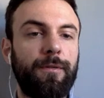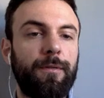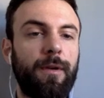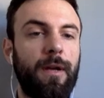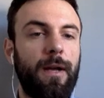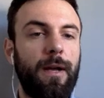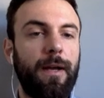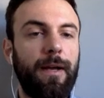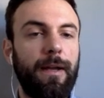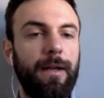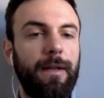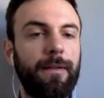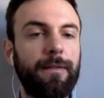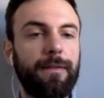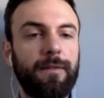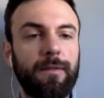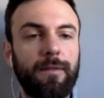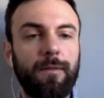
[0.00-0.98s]

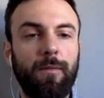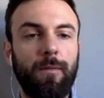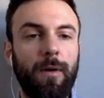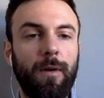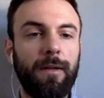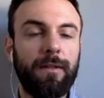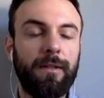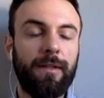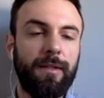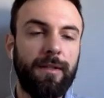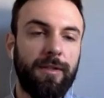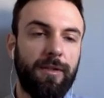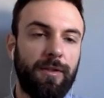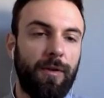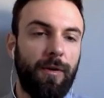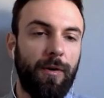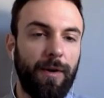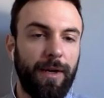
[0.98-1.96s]
guys. What
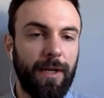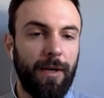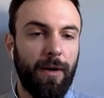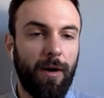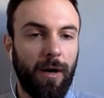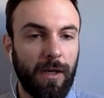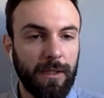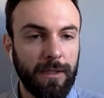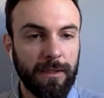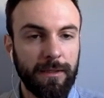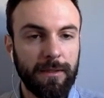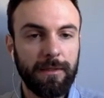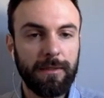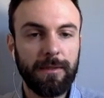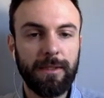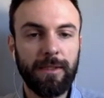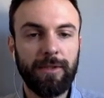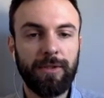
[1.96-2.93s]
is going on?
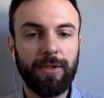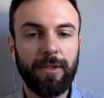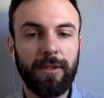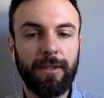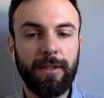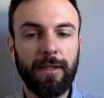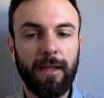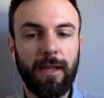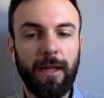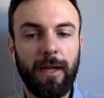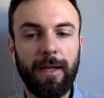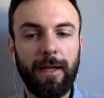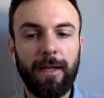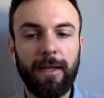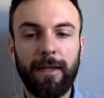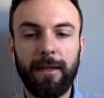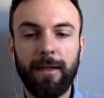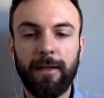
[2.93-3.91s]
Teacher Eli
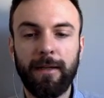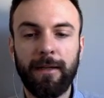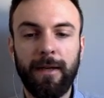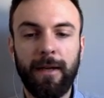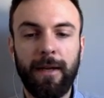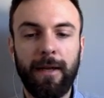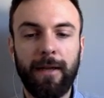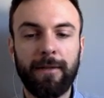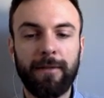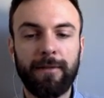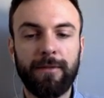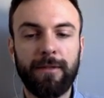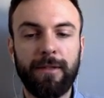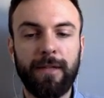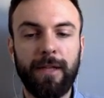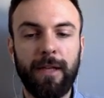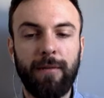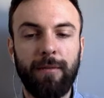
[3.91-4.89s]
here, and
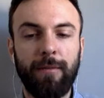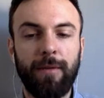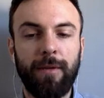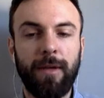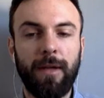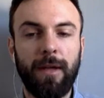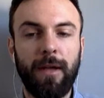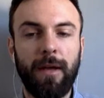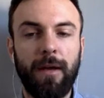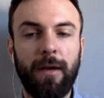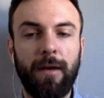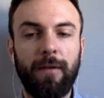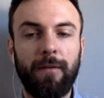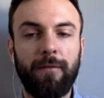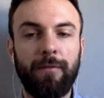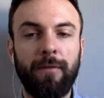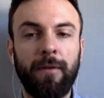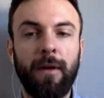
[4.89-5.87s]
today we
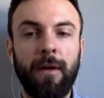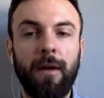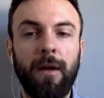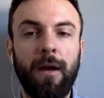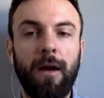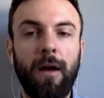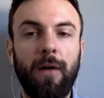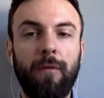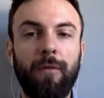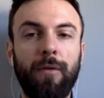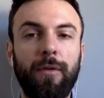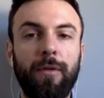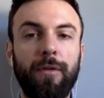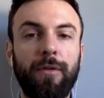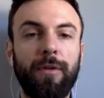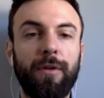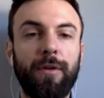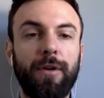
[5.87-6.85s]
have our
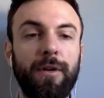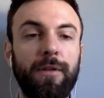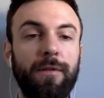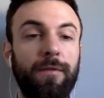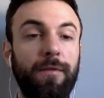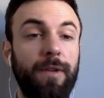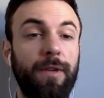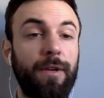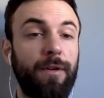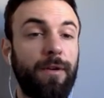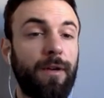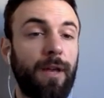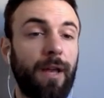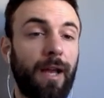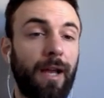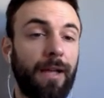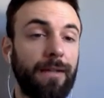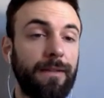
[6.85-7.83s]
third video
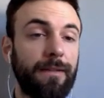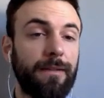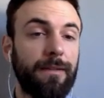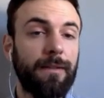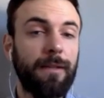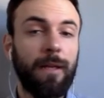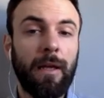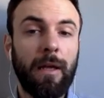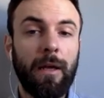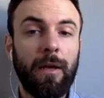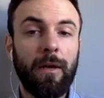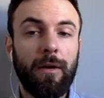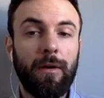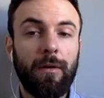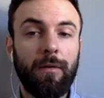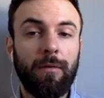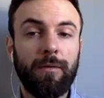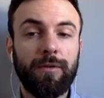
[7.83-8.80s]
class,
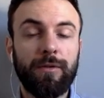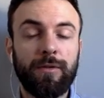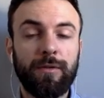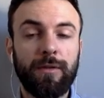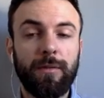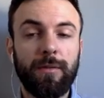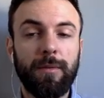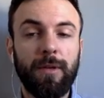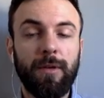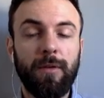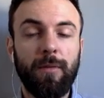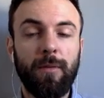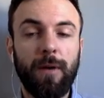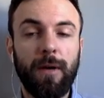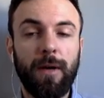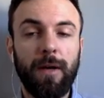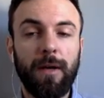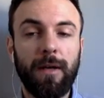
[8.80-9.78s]
which is going to be the
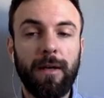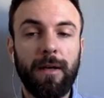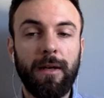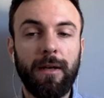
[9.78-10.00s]
one